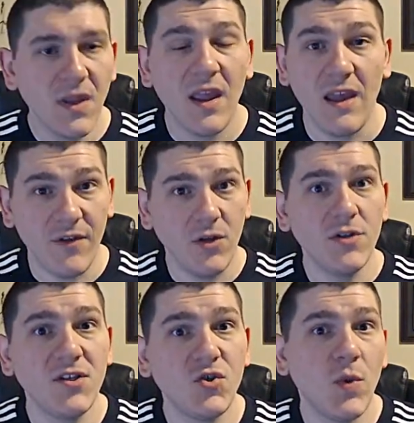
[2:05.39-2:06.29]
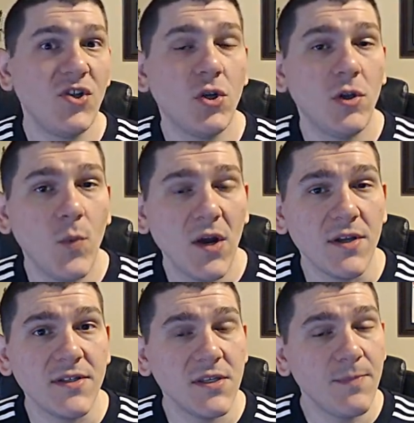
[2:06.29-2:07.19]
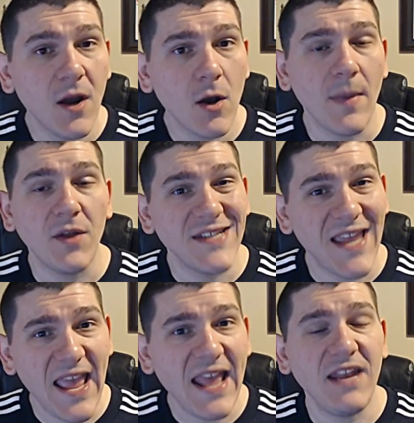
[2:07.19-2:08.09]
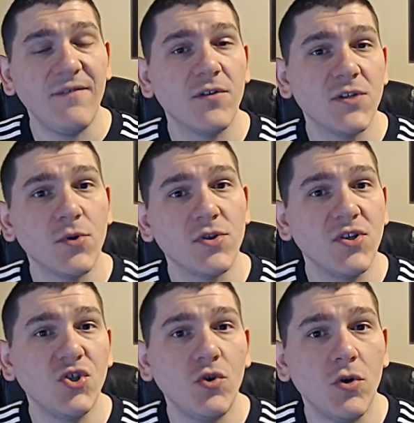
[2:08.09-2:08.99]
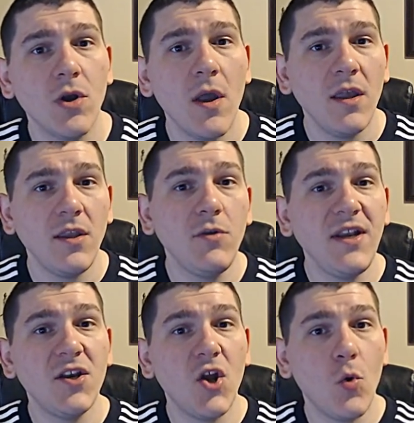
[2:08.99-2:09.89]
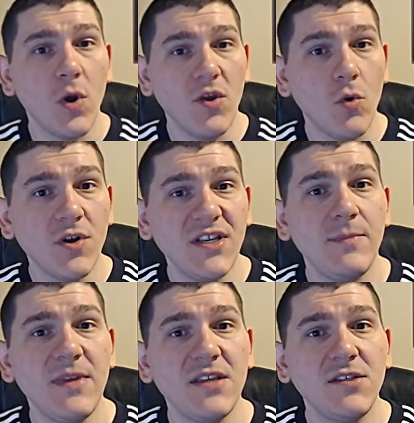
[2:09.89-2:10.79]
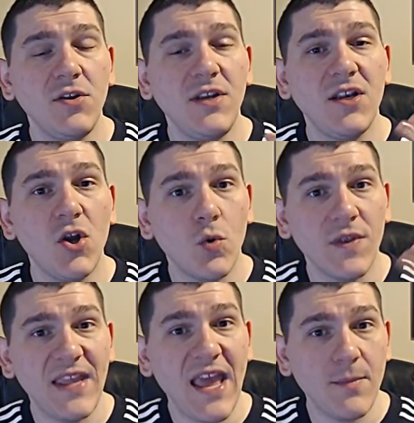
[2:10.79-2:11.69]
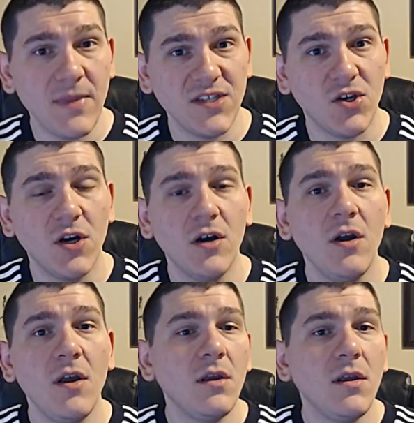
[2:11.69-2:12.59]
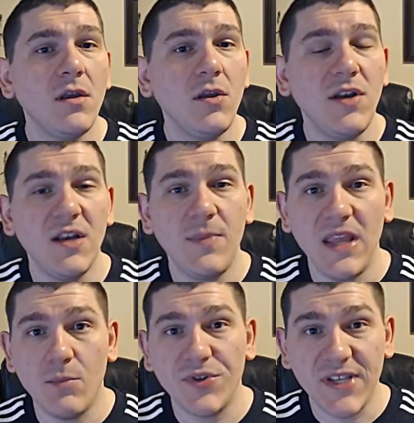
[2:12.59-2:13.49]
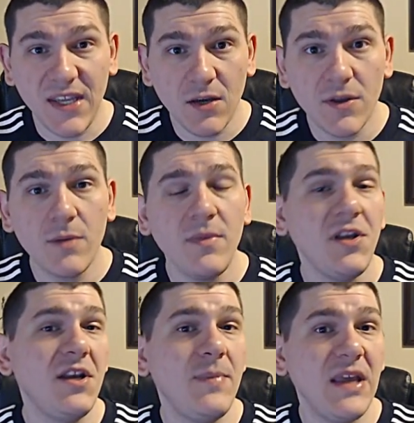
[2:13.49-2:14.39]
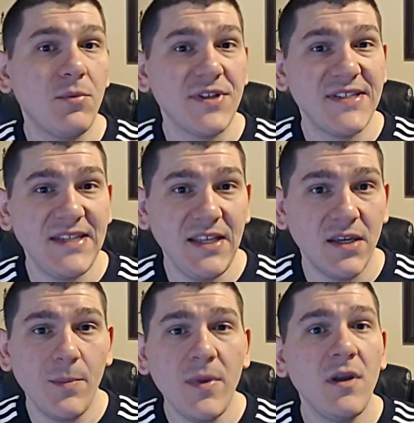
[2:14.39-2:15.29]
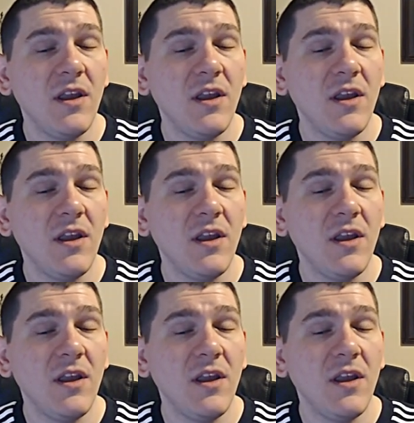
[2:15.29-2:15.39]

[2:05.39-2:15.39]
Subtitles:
Having good situational awareness is paramount to any first-person shooter. You need to know where your team is, you need to know where the enemies are, you need to be able to hear them, you need to be able to see them.